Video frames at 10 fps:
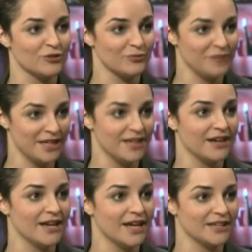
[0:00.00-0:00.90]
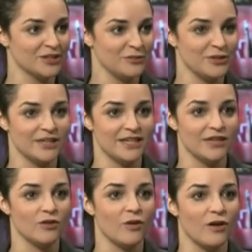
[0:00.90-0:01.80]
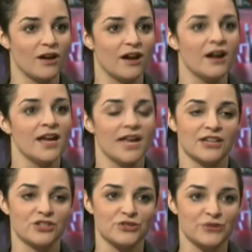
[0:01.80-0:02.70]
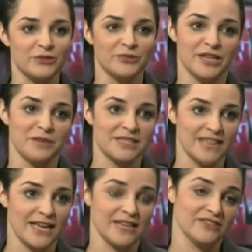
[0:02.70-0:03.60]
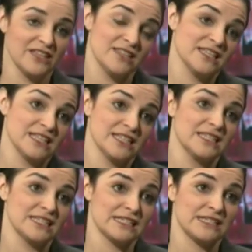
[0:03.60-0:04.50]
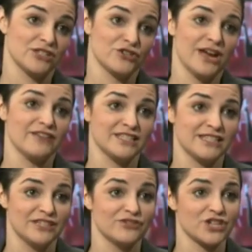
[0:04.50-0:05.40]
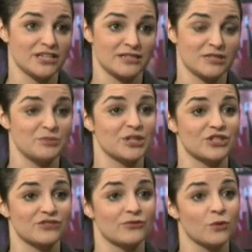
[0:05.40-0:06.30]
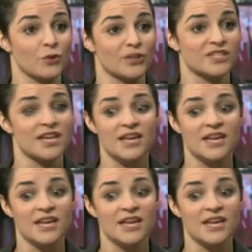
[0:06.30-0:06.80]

media and community are extremely upset, and they think that this is a travesty of justice because, of course,